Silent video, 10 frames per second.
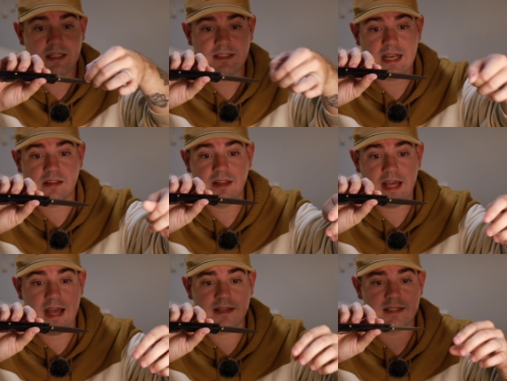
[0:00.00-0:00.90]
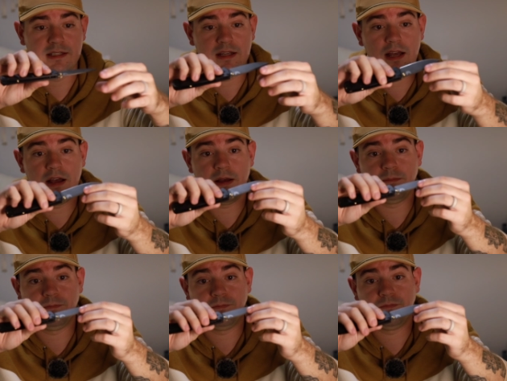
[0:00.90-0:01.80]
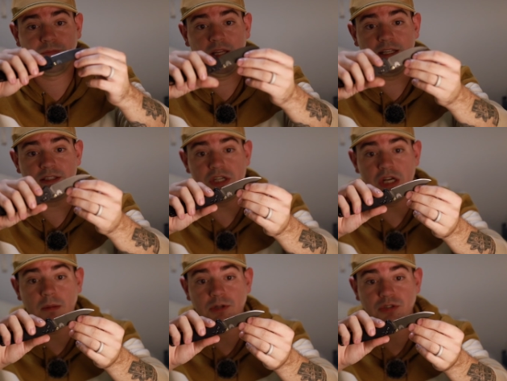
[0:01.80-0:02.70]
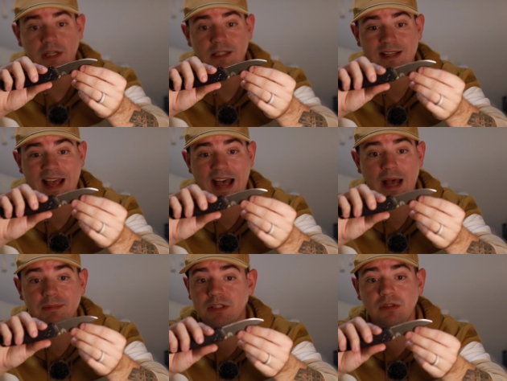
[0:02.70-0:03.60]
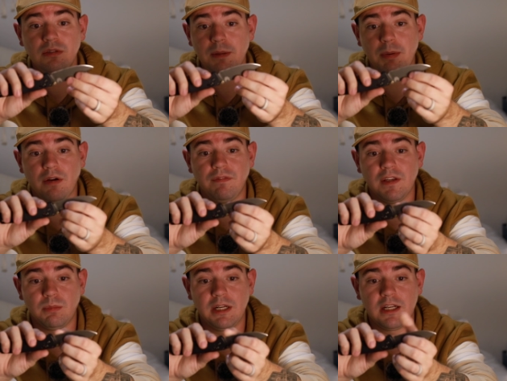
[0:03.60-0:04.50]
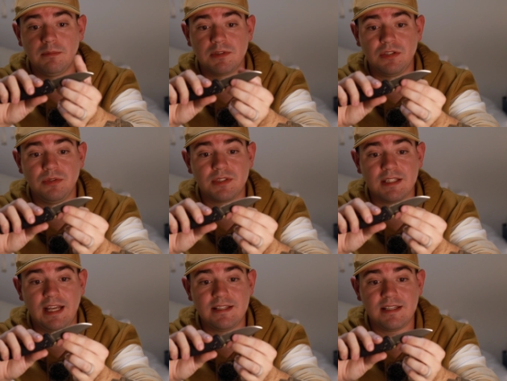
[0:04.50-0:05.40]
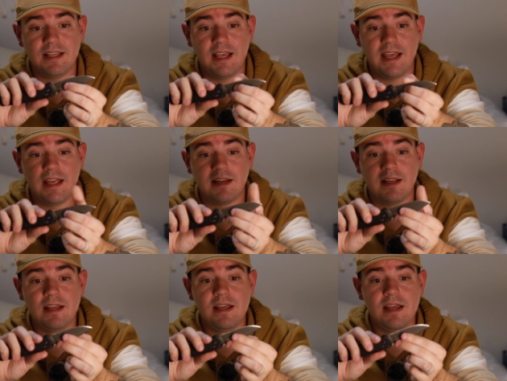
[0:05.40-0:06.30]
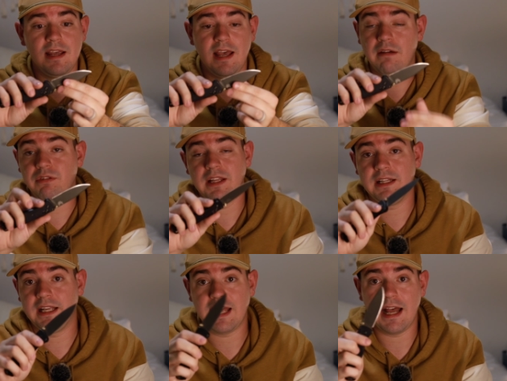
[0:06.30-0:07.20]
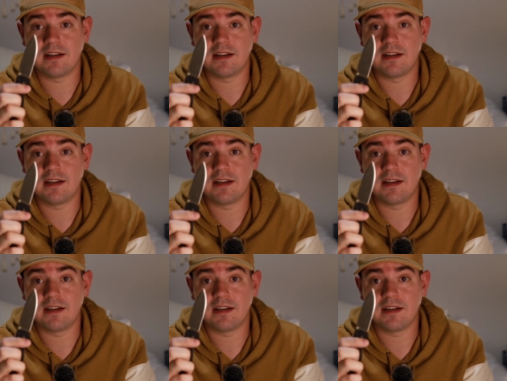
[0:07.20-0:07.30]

exactly that. Um, its geometry is absolutely perfect when it comes to slicing and everything like